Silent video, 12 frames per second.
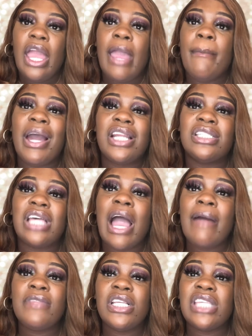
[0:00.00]
And by the
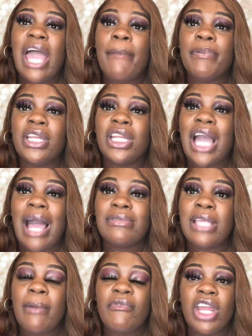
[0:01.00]
time this happened and the cops
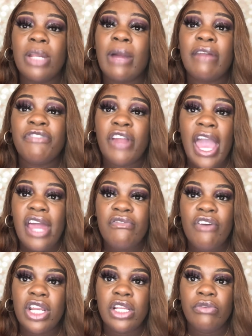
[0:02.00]
came ready, my friend had
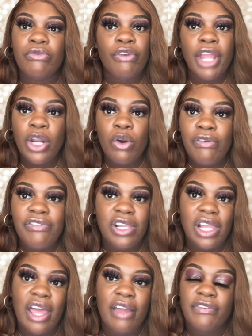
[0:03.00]
already ran off and
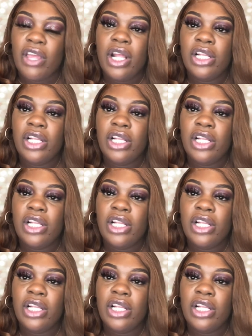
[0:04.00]
left.